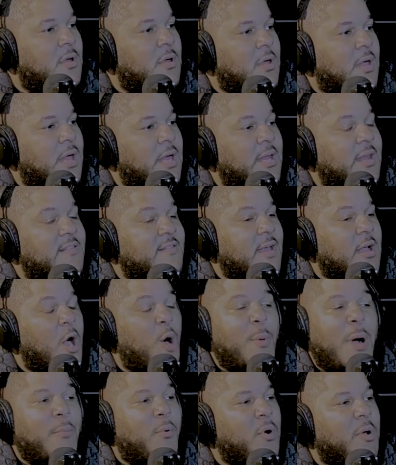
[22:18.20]
and he's like,
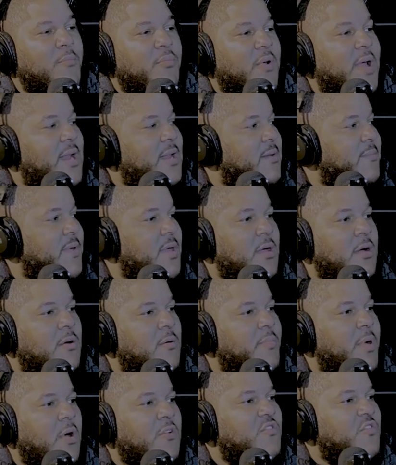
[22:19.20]
"Oh, my boy Brandon, he
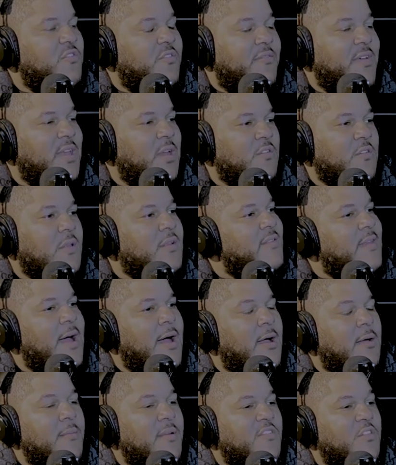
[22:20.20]
posts his videos all the
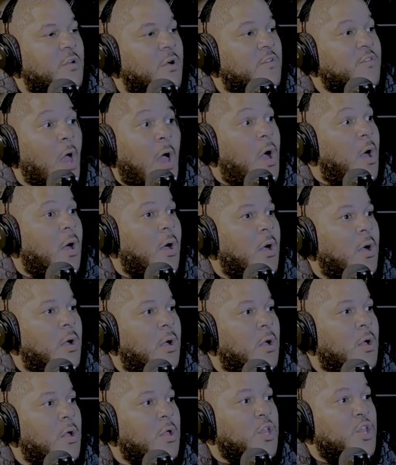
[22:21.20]
time," and she goes, "Oh,
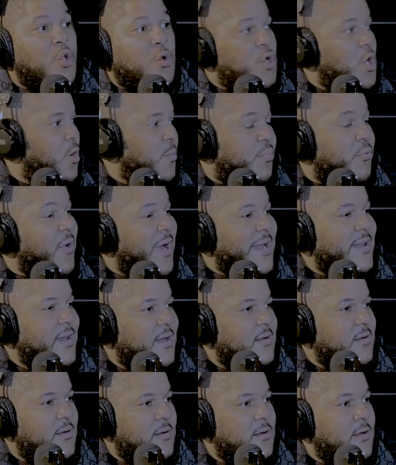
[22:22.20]
you know
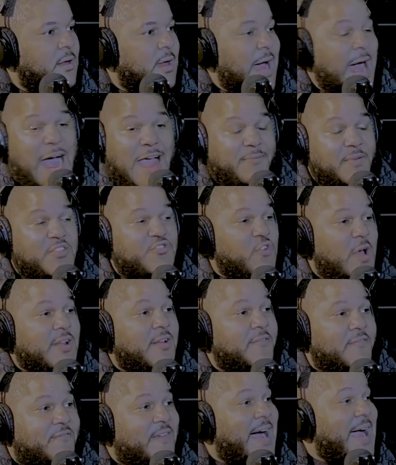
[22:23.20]
Brandon? I've been trying
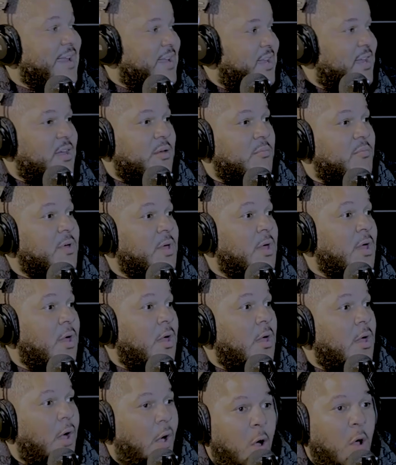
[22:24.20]
to find him.
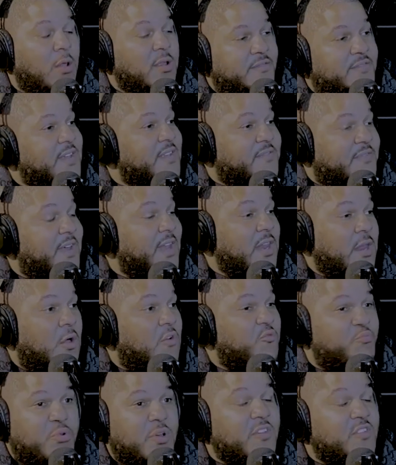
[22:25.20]
All of his
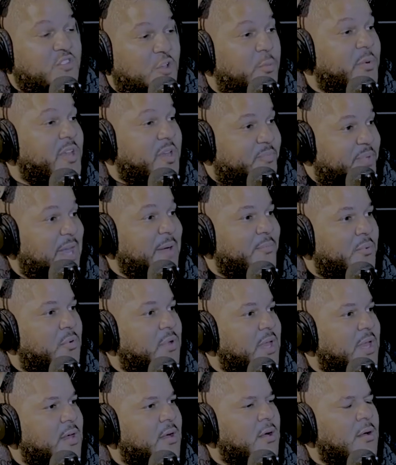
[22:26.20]
videos bring so many people
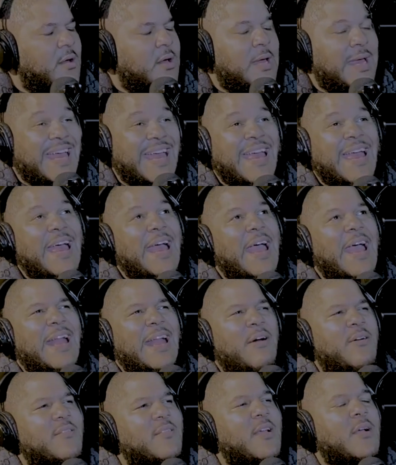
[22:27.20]
here," and
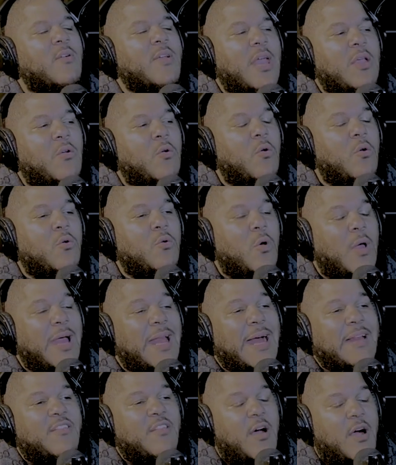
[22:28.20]
I was like, "Okay, cool,"
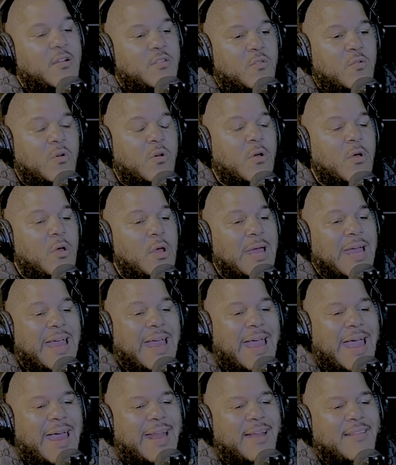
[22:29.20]
and I talked to her,
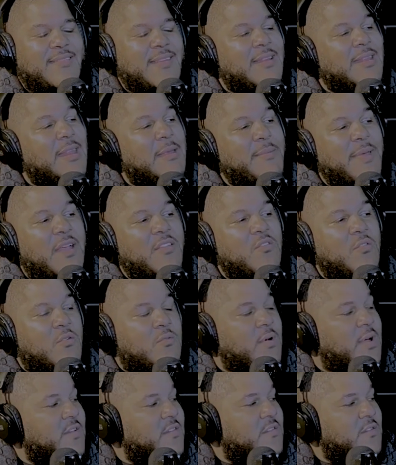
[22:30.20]
and I said, "Let me ask you a
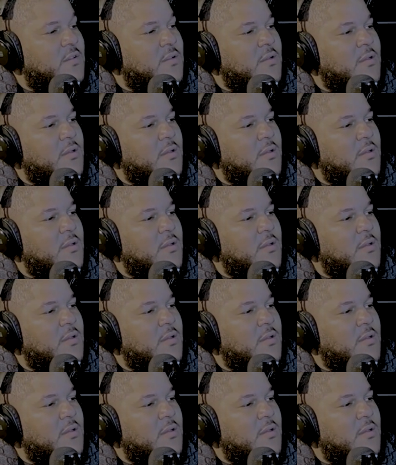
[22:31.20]
question.